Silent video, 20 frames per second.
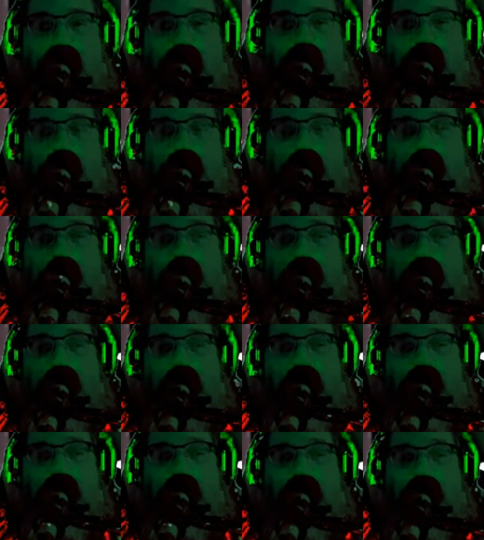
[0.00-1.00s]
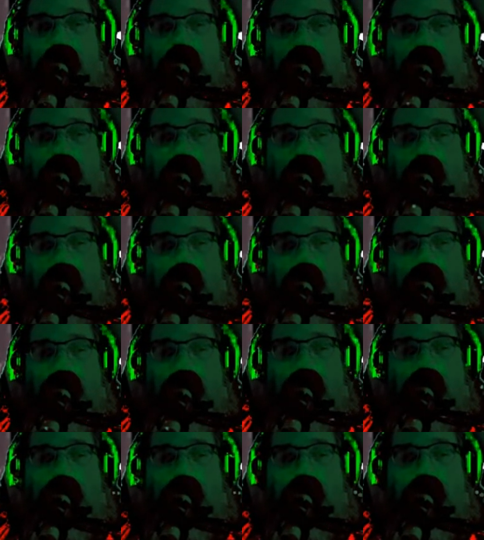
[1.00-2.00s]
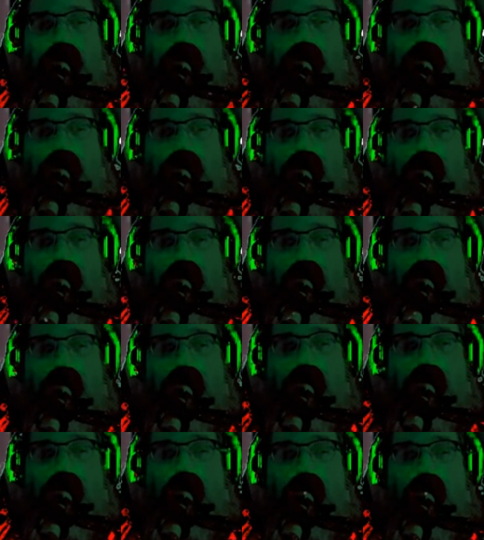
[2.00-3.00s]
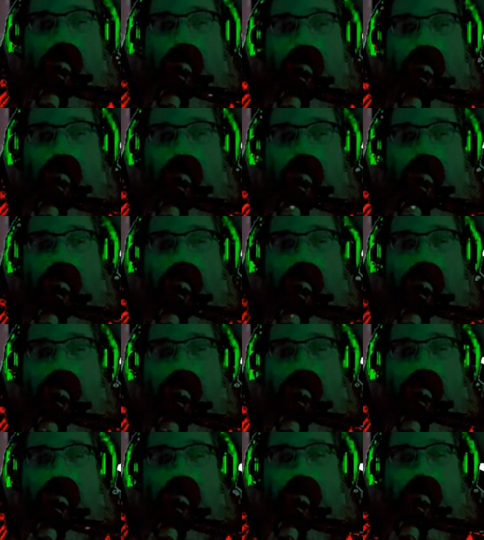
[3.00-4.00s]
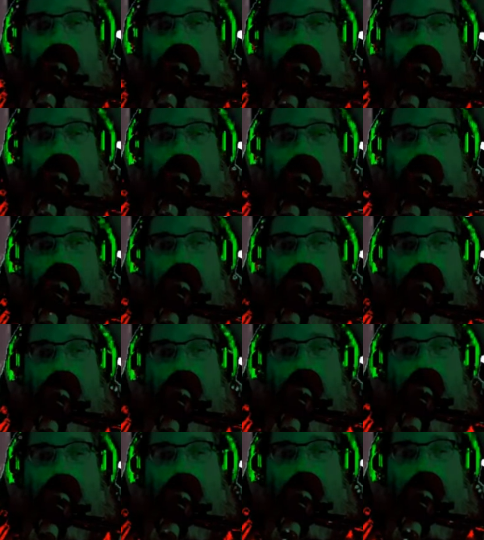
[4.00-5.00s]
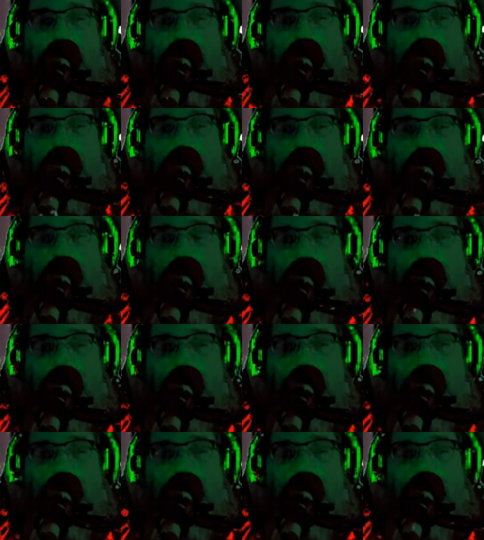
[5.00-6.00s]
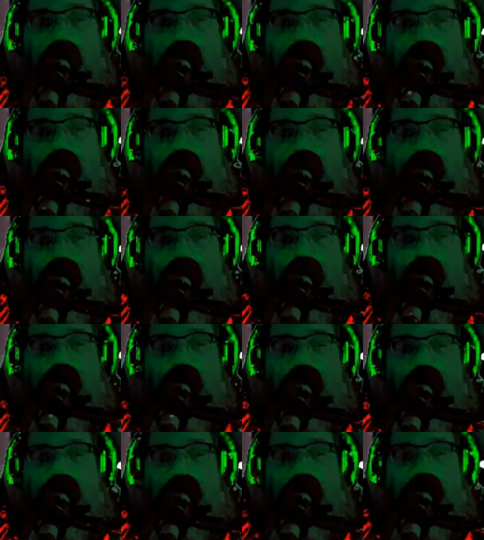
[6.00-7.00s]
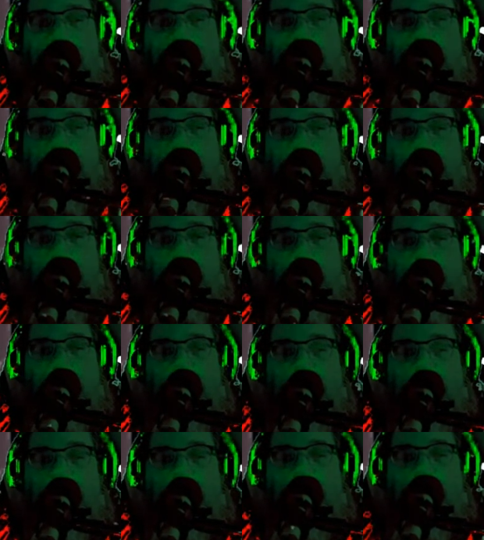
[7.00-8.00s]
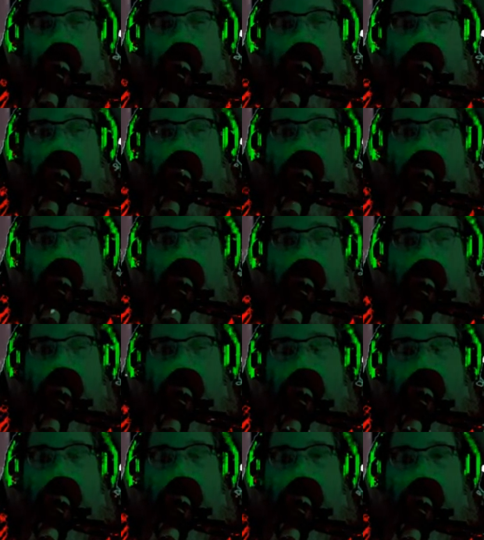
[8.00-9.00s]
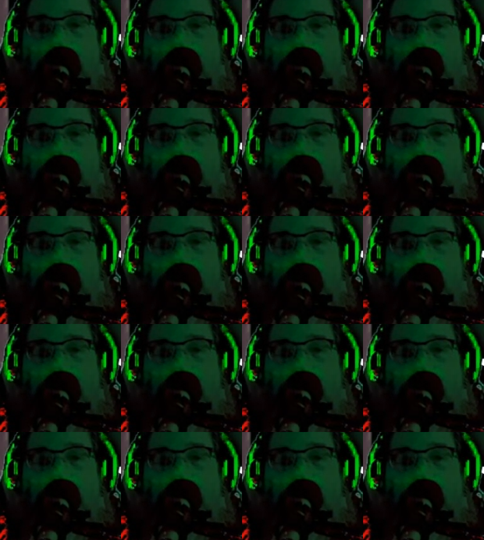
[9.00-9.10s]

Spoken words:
People got to, like, just get over the whole people shouldn't laugh at your shit. You know, there's degrees and perspectives and all that shit.